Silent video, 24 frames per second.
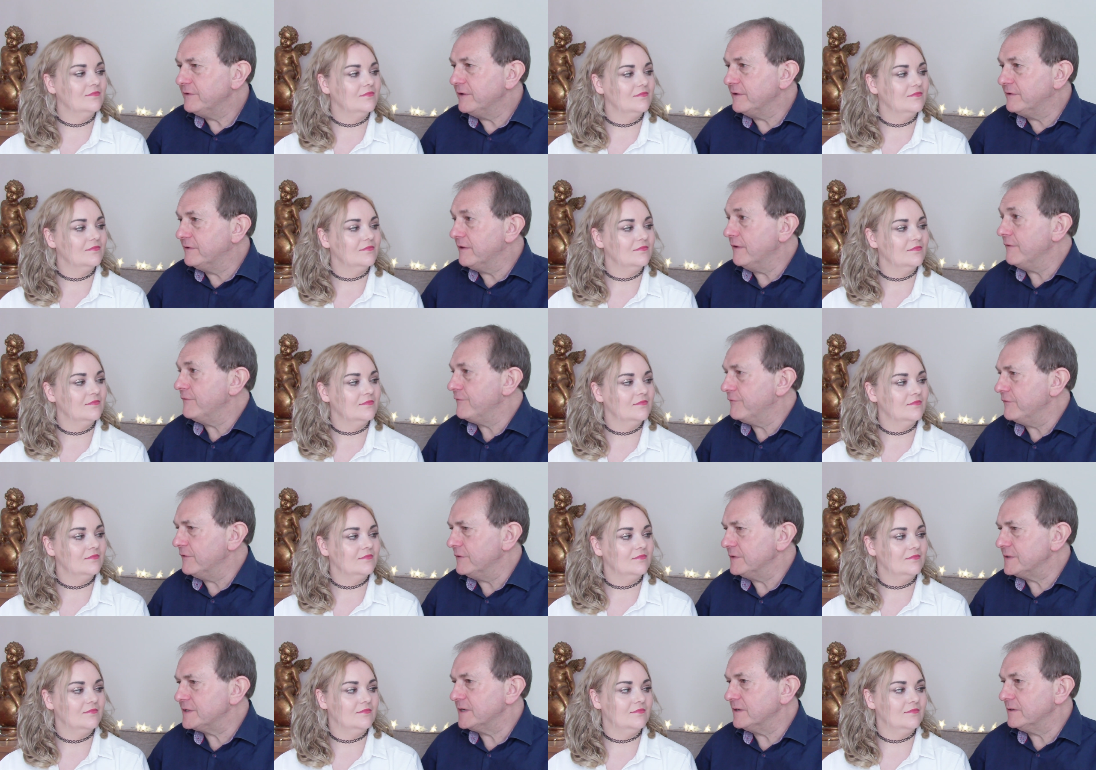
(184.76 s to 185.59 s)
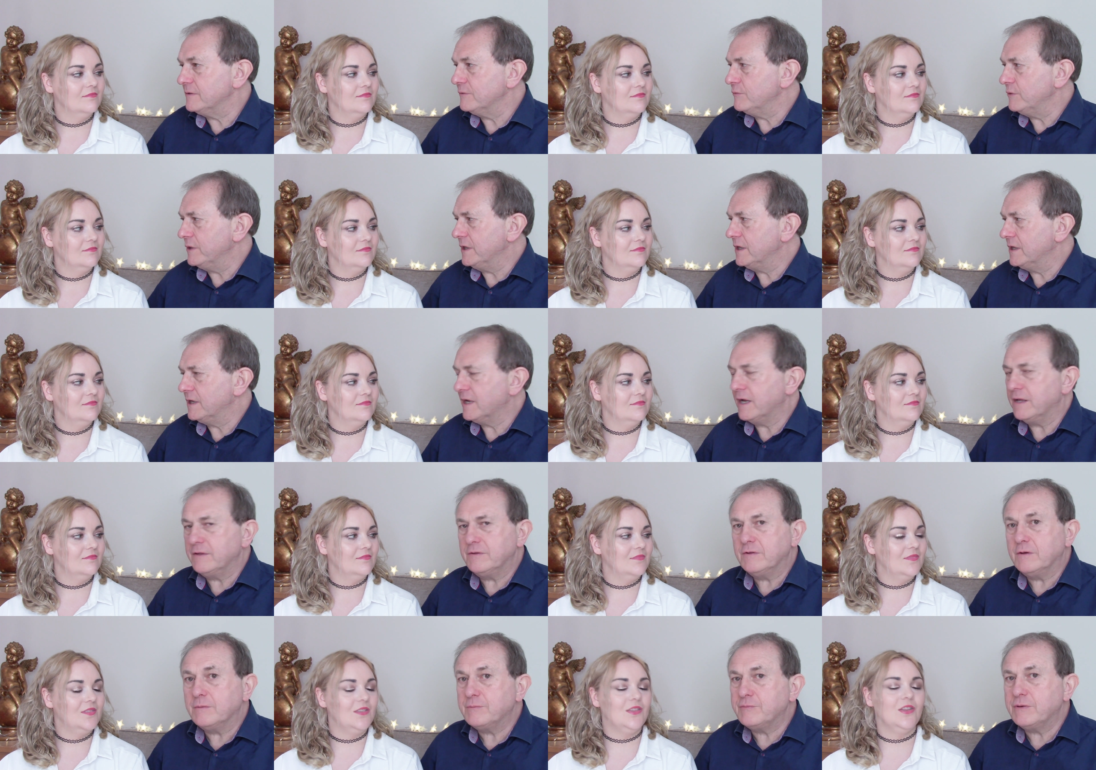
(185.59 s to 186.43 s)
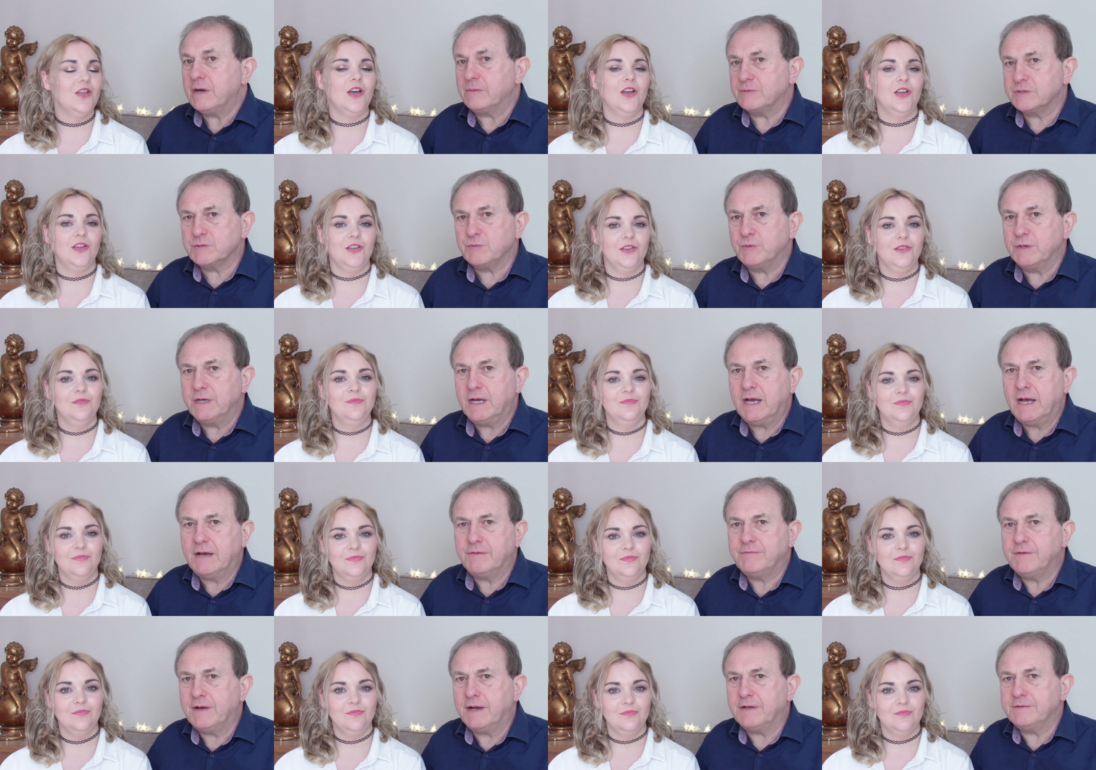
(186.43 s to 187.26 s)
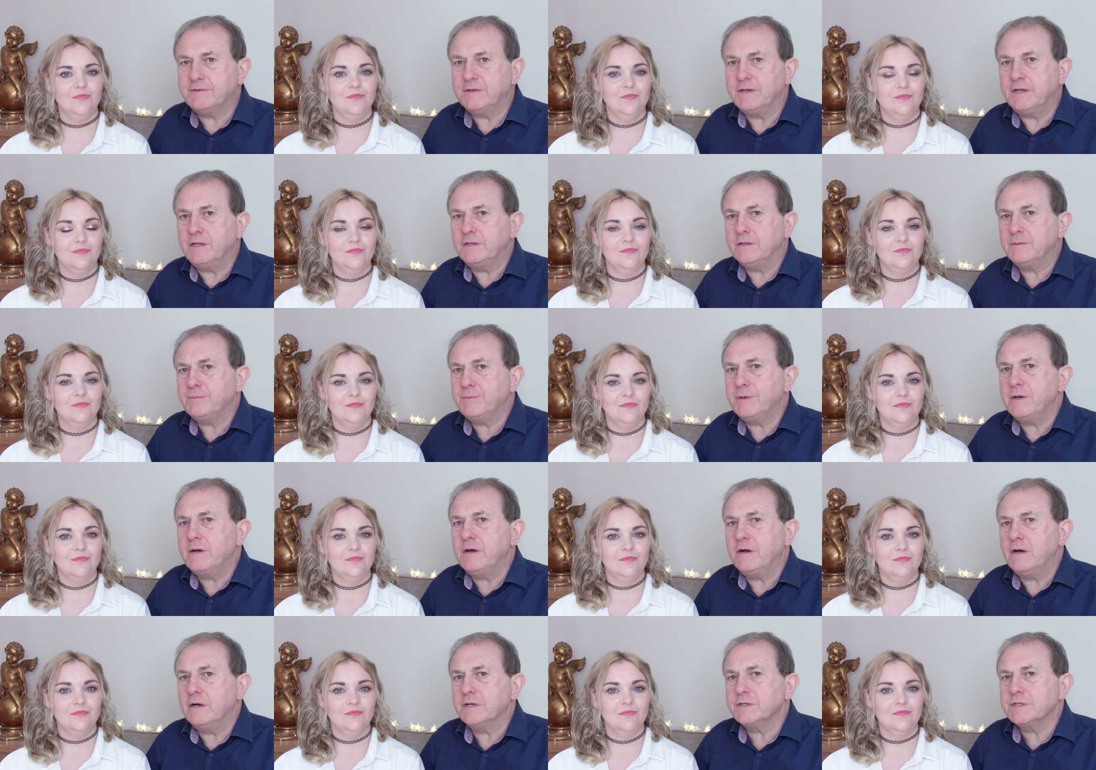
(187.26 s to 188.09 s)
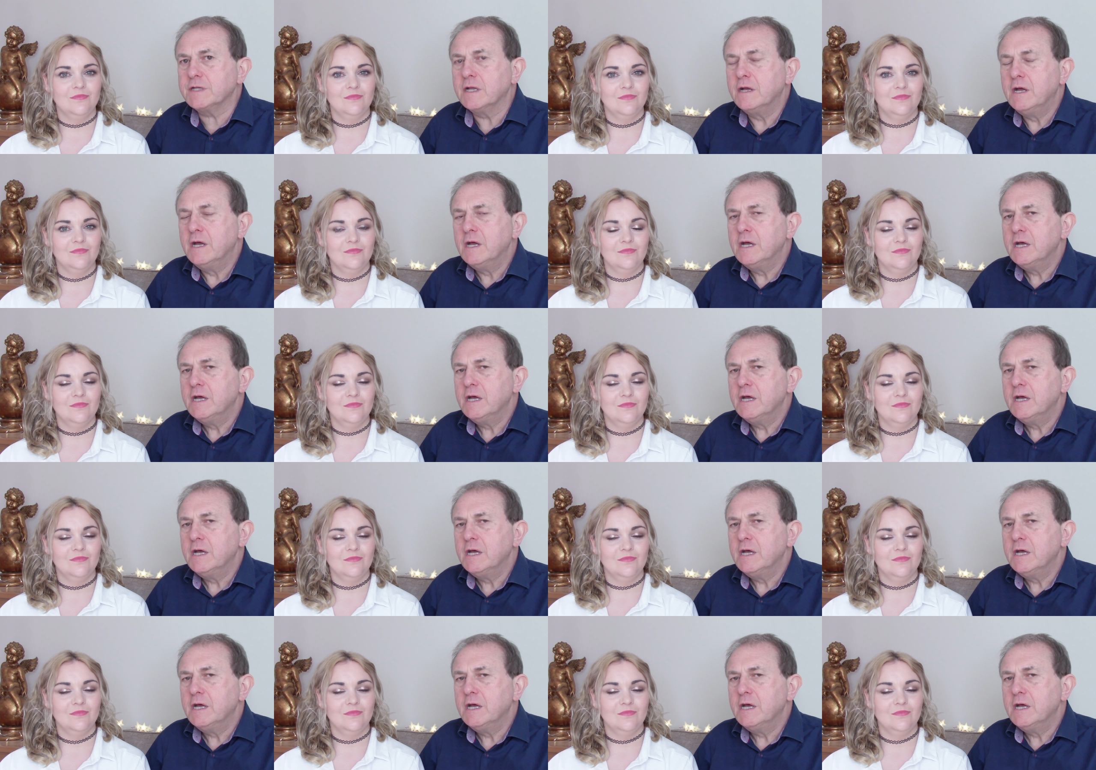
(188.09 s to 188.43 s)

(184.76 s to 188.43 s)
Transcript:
Speaker 1: the difference at the weekend that perhaps no. we have had in the past.